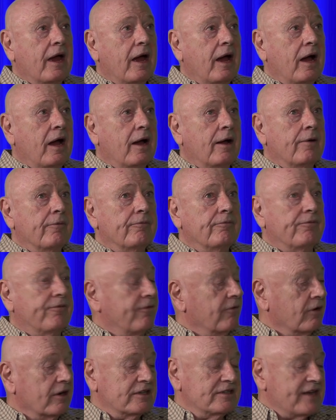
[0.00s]

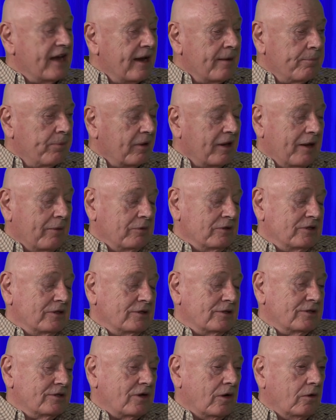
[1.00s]
For example, I was
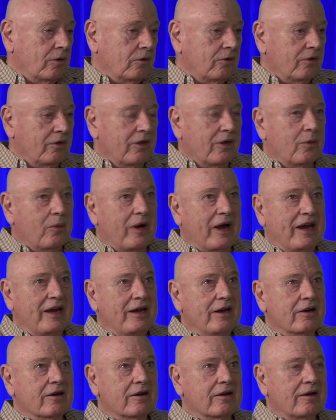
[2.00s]
just told on the way
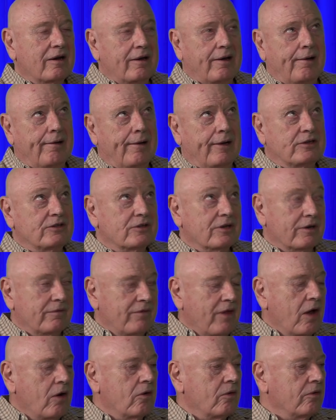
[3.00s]
here, I should have
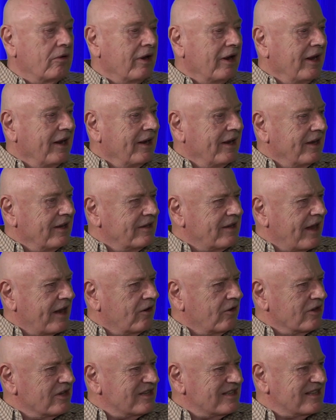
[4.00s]
known, that
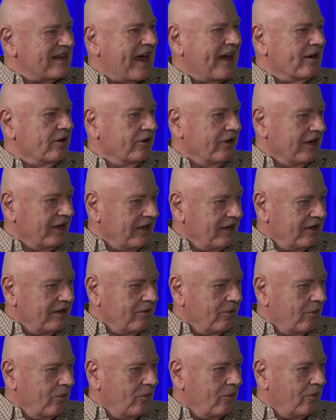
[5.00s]
on Saturday
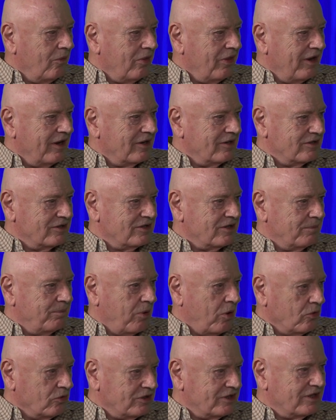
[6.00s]
there's
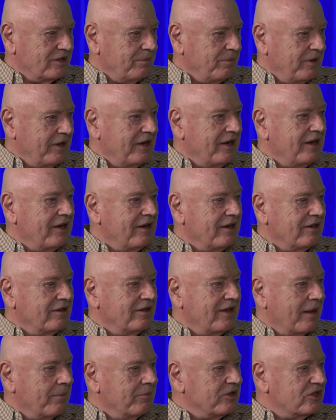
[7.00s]
supposed to be
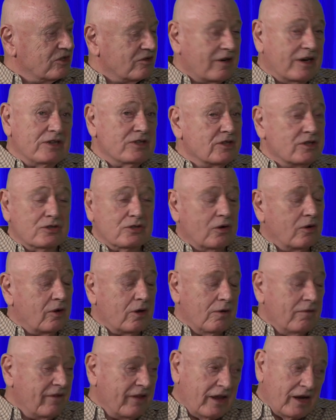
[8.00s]
demonstrations all
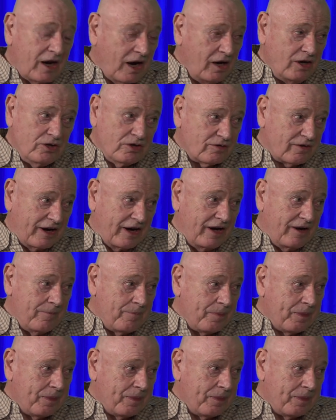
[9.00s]
over the country